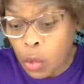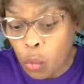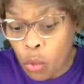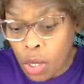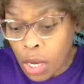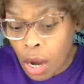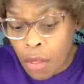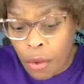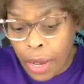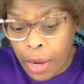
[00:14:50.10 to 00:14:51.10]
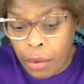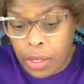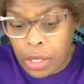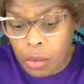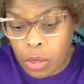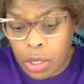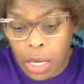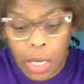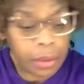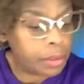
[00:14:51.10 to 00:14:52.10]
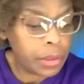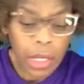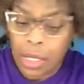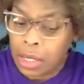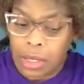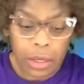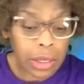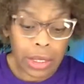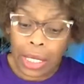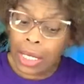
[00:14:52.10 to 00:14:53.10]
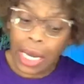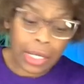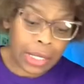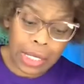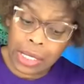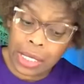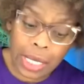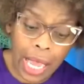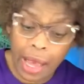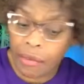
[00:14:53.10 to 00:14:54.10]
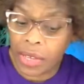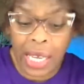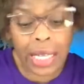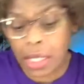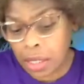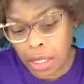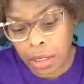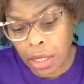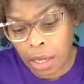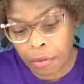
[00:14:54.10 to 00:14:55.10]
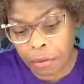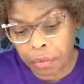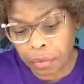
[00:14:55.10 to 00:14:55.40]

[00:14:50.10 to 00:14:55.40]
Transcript: run other errands and whatnot. Today, I just didn't have anything left.